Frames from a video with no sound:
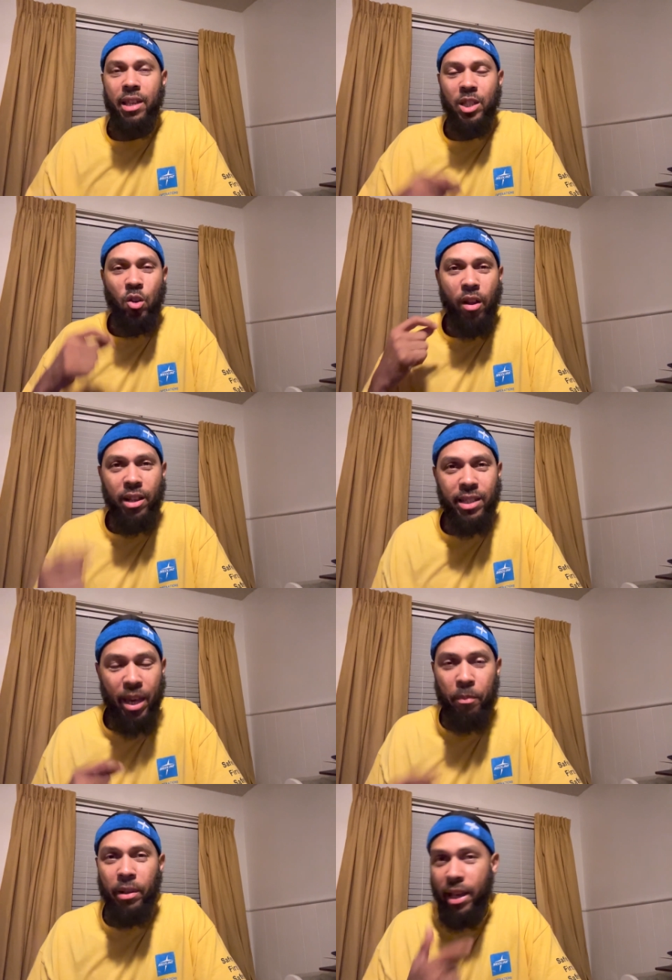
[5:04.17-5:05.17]
is starting to
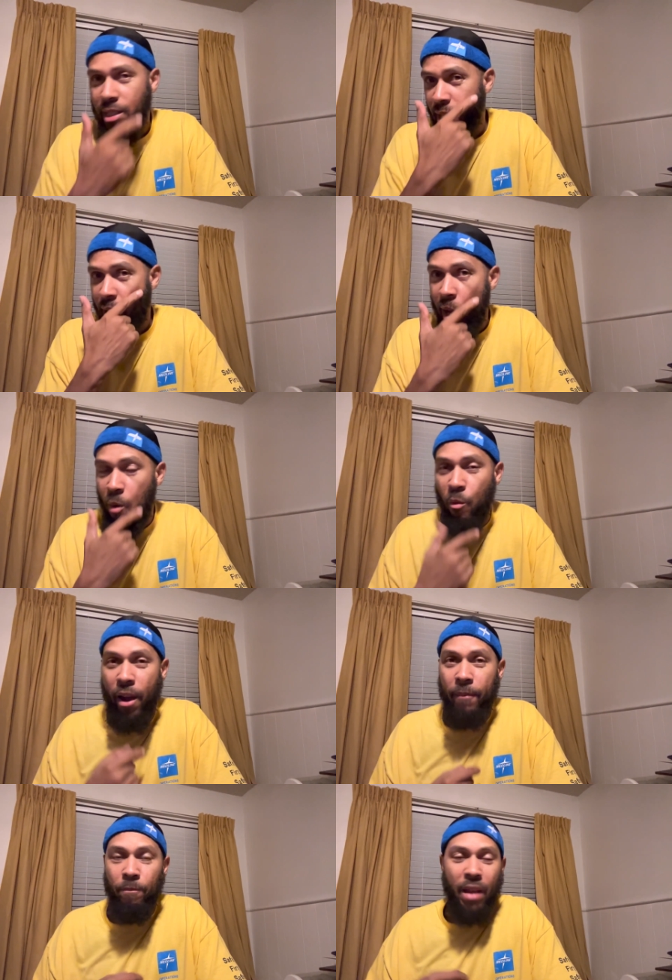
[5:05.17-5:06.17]
take place,
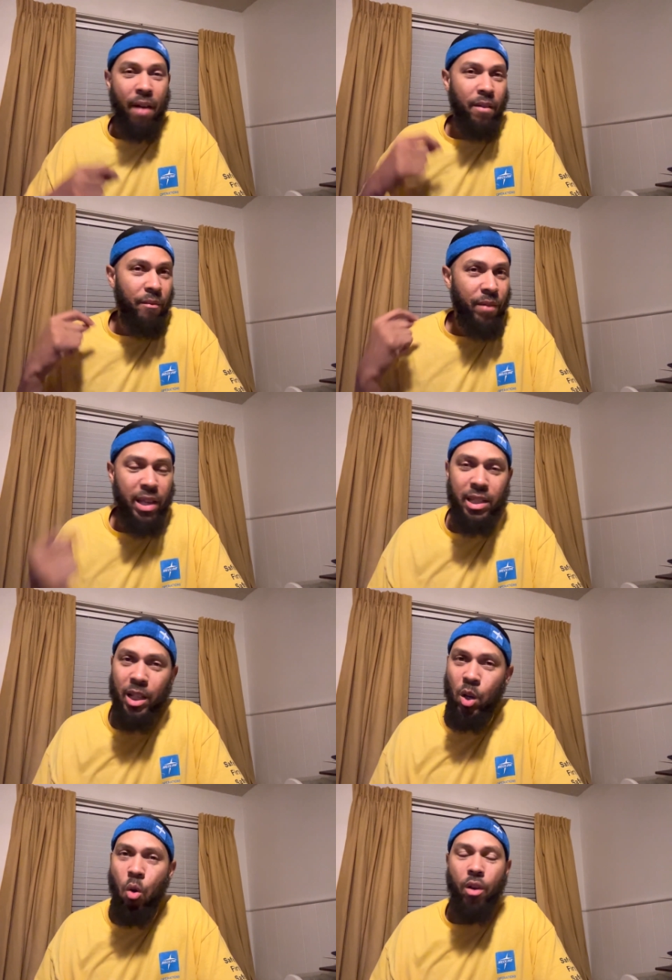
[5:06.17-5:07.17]
right? I've invested
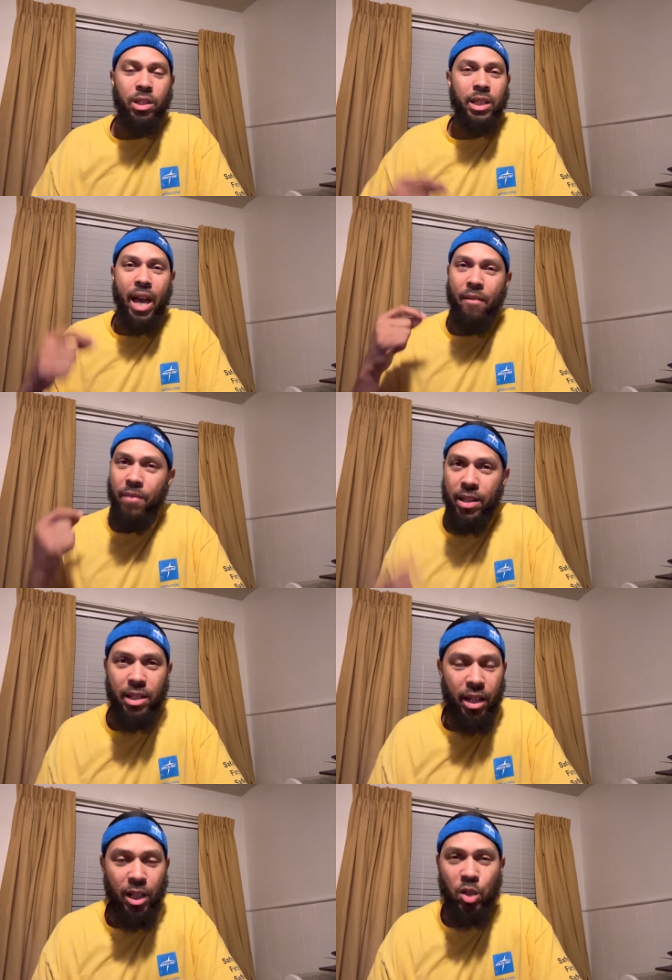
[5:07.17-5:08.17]
in courses. I invested
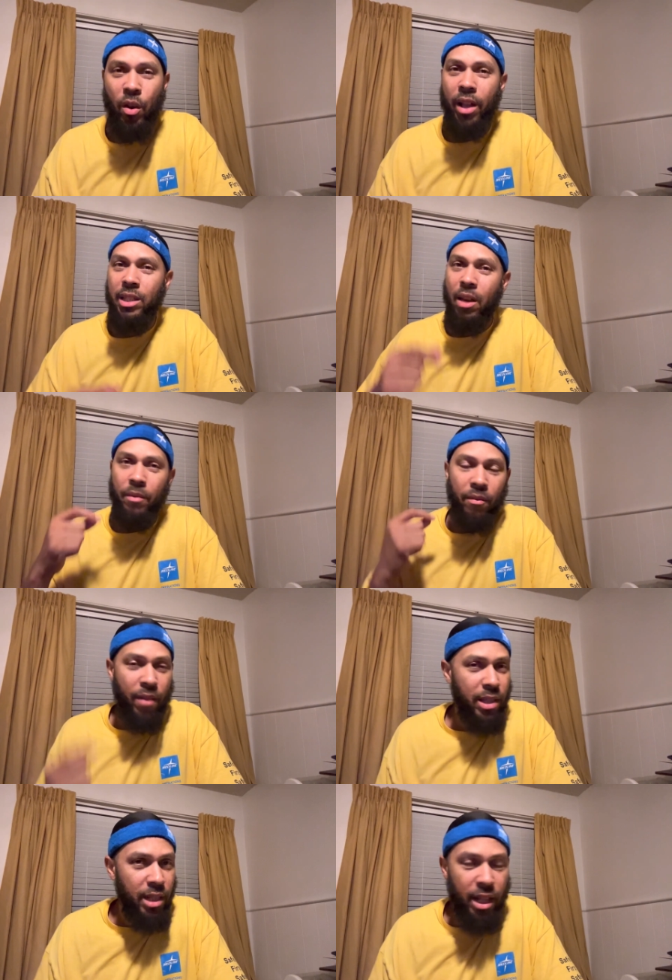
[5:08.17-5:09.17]
in the trainings. I've
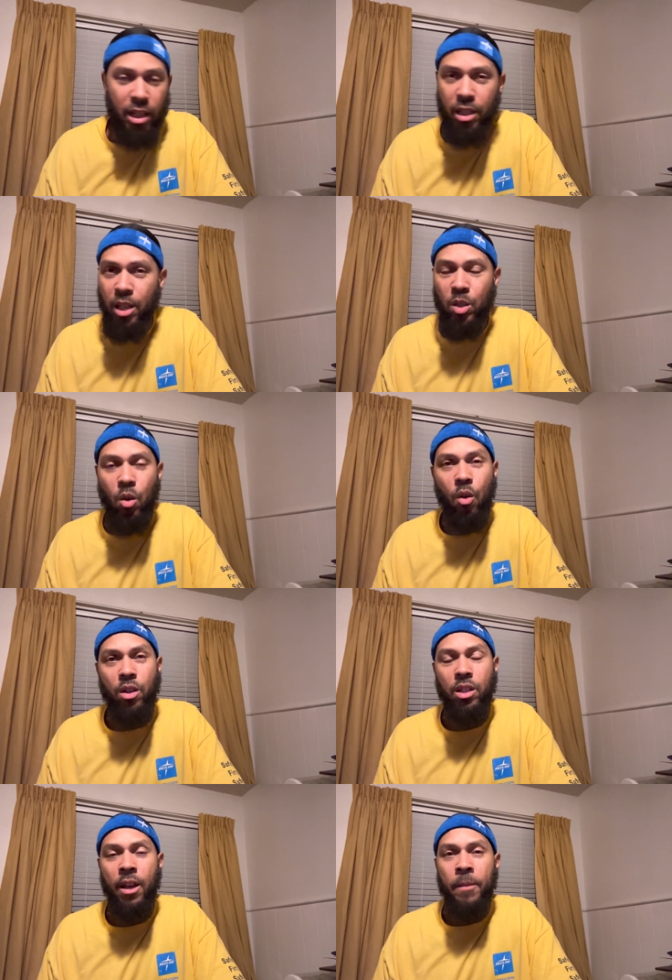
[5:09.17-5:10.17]
invested in the
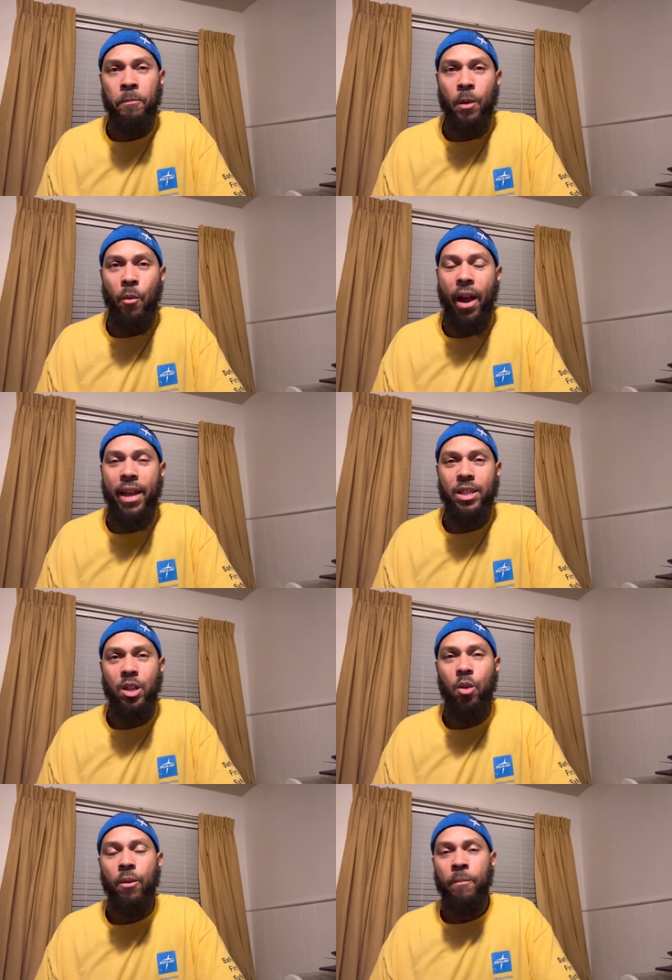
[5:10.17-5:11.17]
Discords, right? And
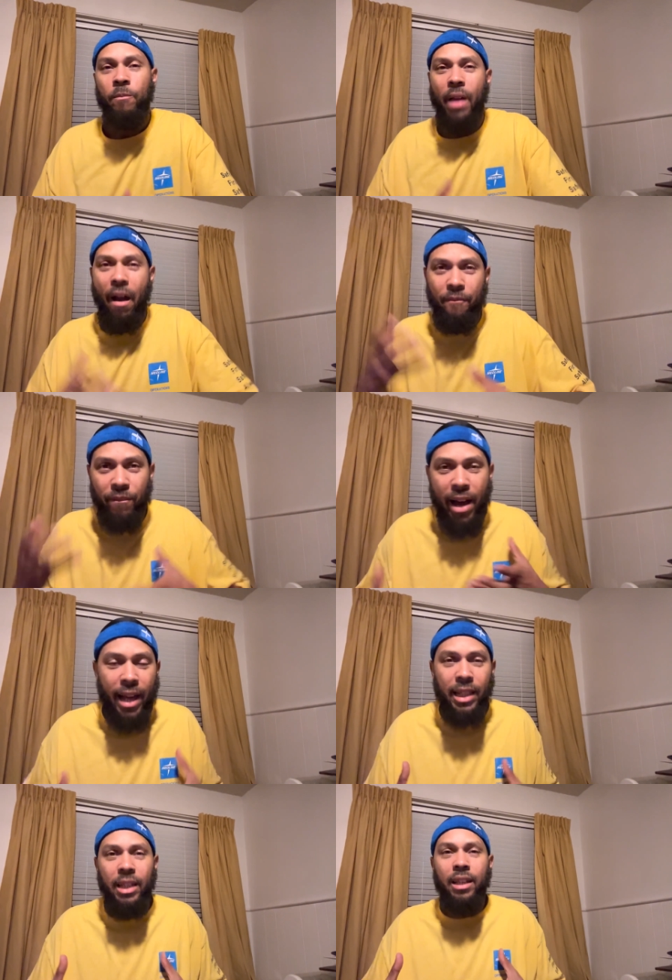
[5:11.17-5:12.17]
so I
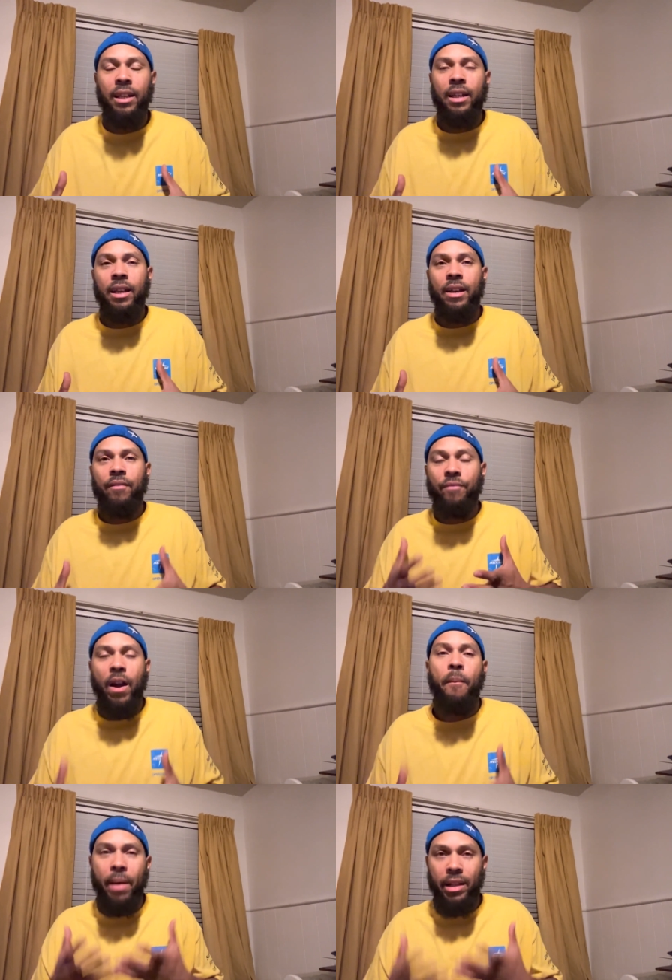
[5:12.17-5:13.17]
finally
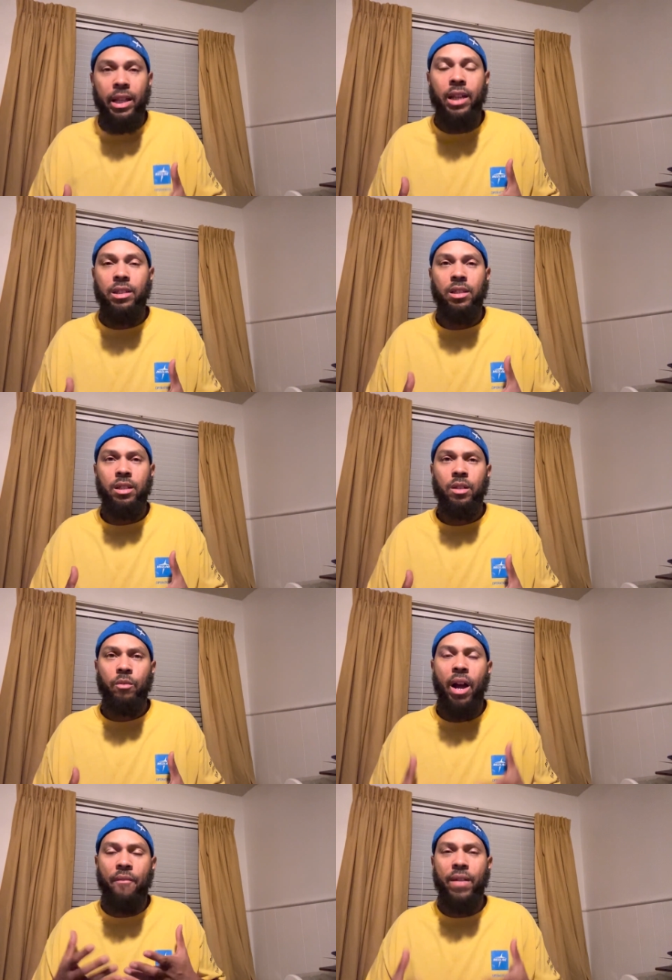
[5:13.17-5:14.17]
found my niche,
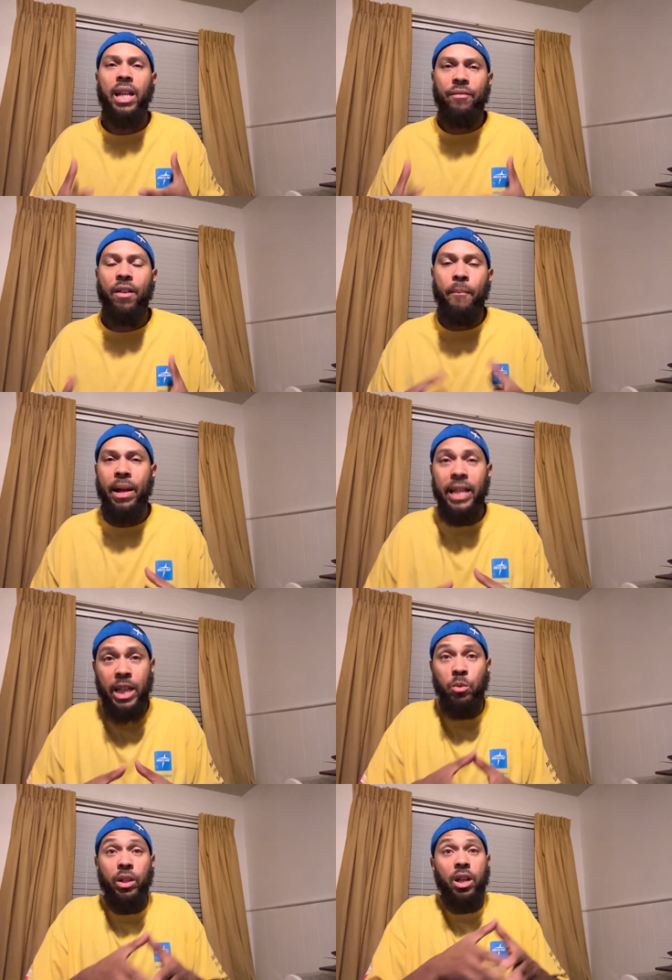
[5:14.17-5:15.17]
right? I finally found my
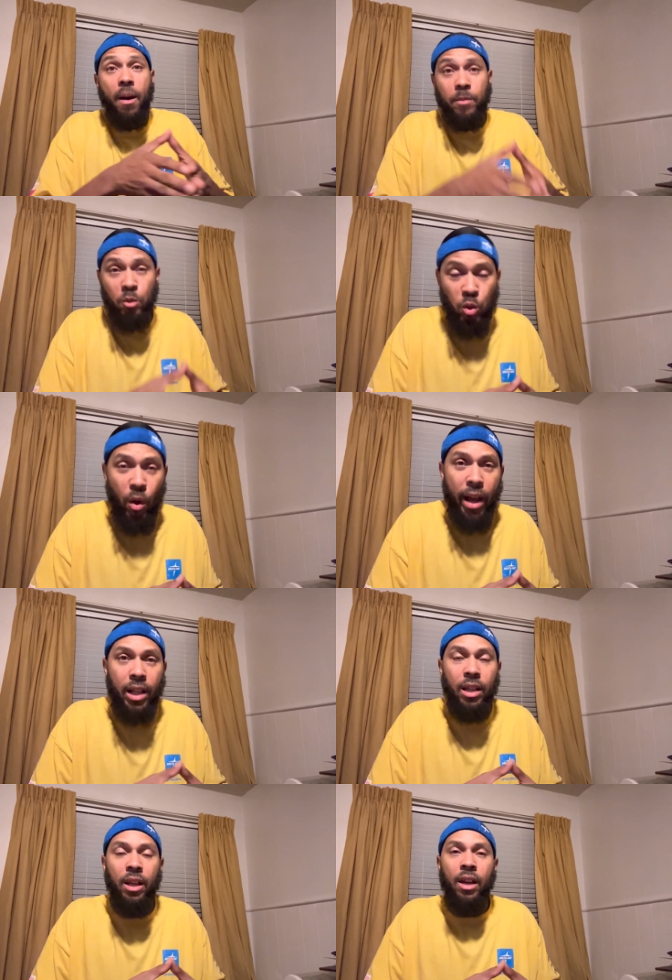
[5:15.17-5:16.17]
niche when it comes to
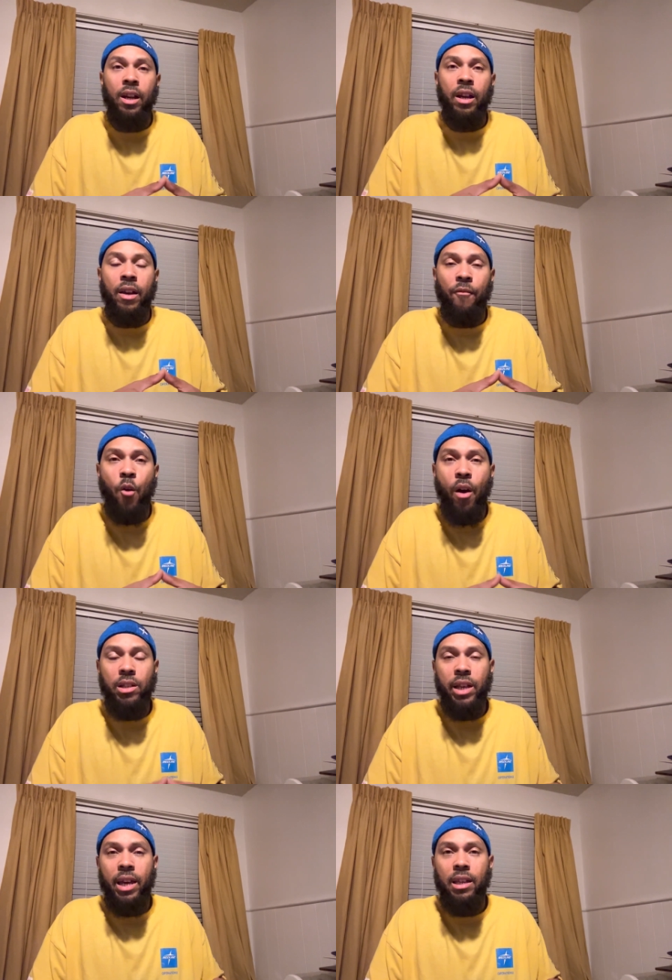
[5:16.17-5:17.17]
trading for
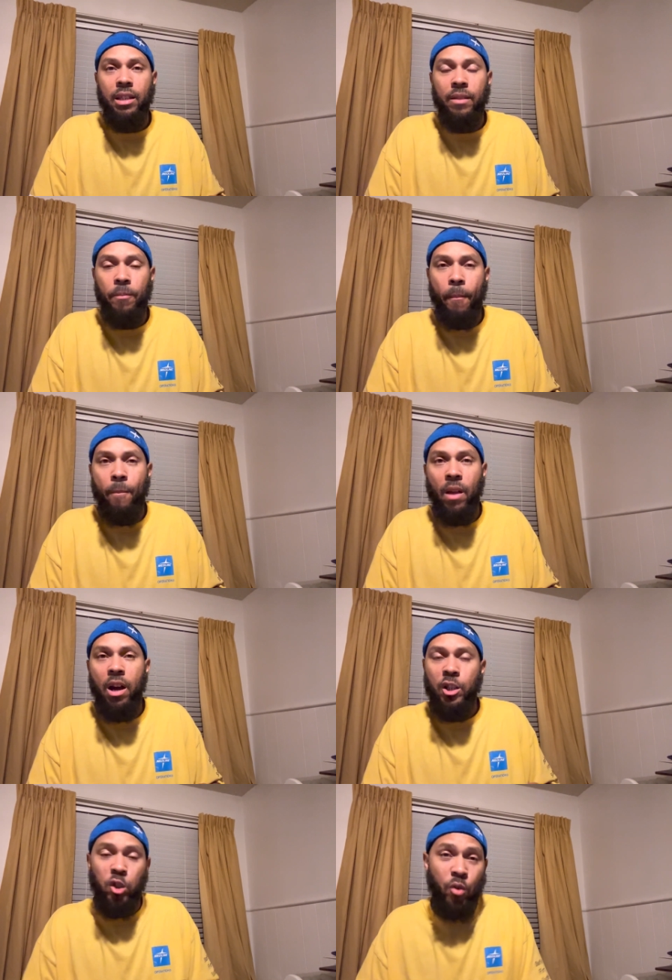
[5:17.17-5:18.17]
as a
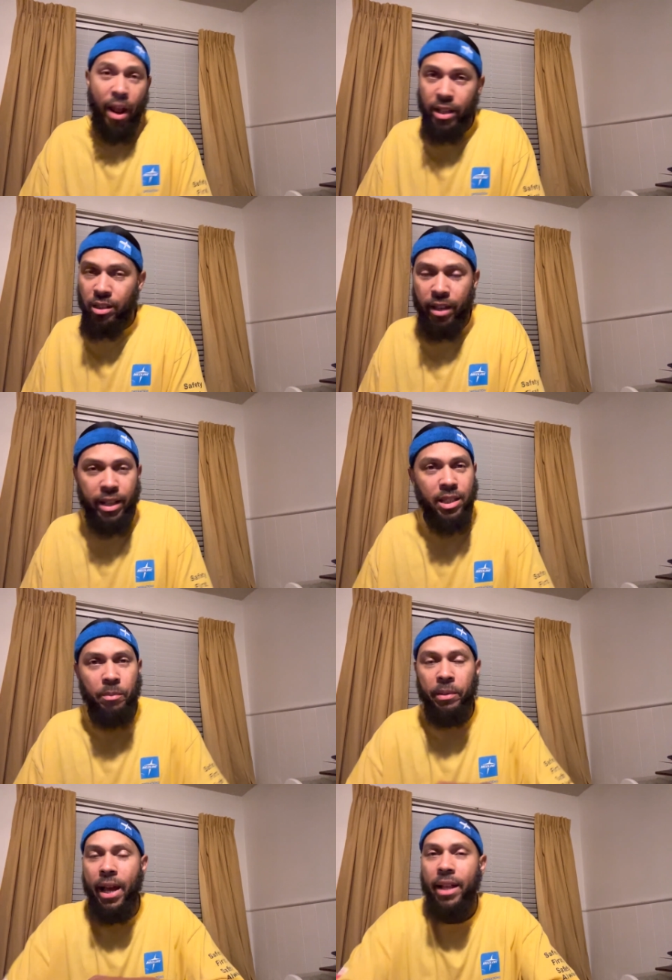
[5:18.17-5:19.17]
strategy, and it's
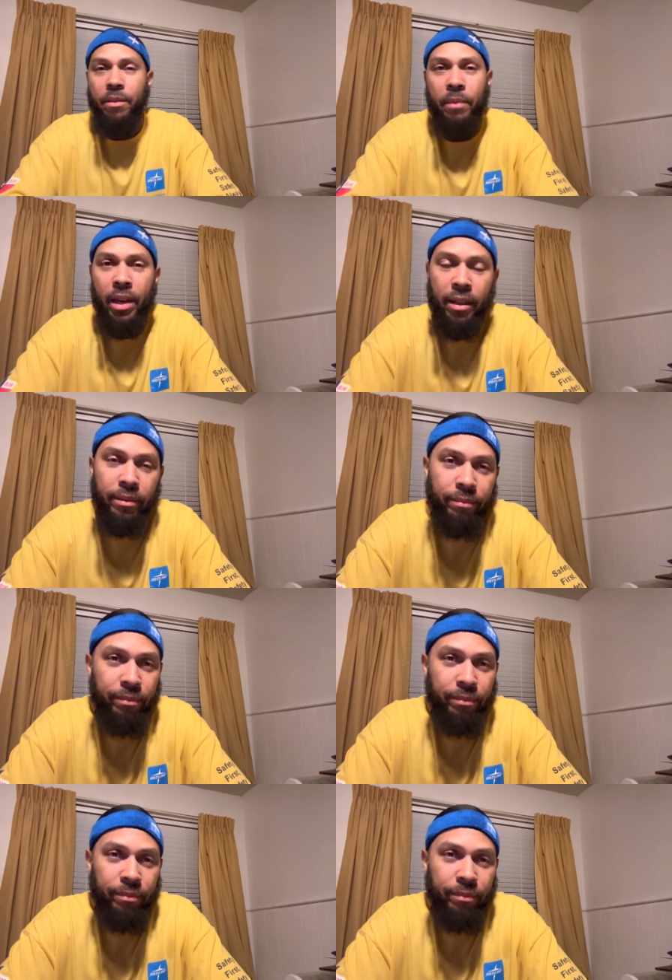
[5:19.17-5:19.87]
supply and demand.